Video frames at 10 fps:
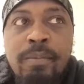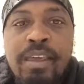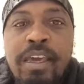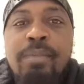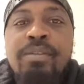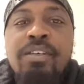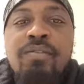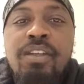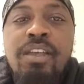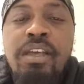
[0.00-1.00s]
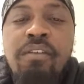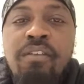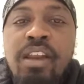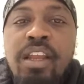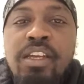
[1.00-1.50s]
captivity.
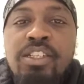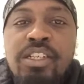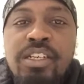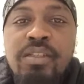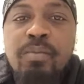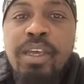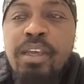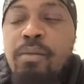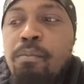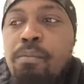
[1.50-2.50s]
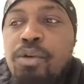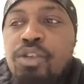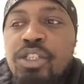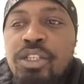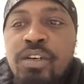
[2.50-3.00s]
Every nation has made
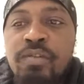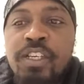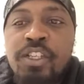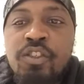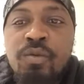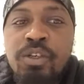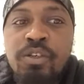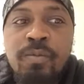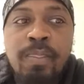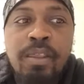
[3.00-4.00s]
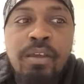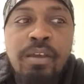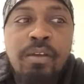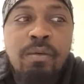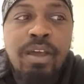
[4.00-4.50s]
merchant of Israel,
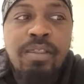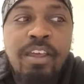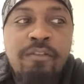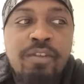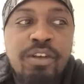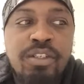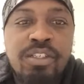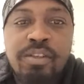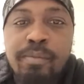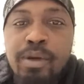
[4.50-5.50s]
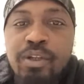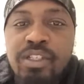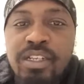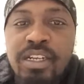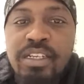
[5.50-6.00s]
right? They've turned us to
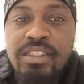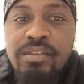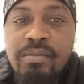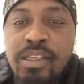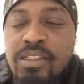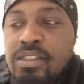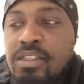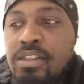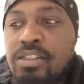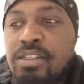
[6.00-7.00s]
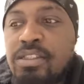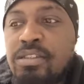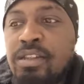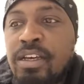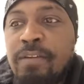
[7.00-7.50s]
merchandise. This
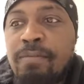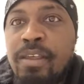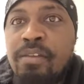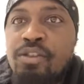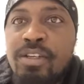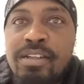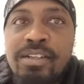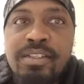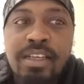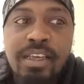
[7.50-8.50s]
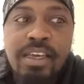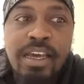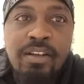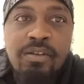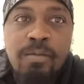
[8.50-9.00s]
is like they've treated us like
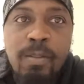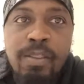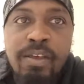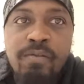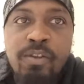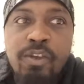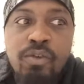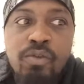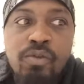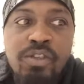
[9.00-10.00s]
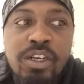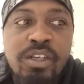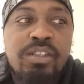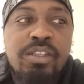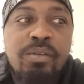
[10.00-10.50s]
cattle. They've used
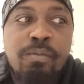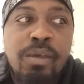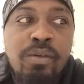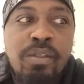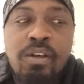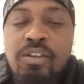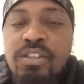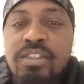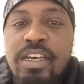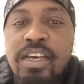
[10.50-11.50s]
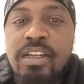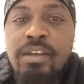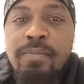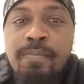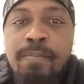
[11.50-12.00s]
us to build their society.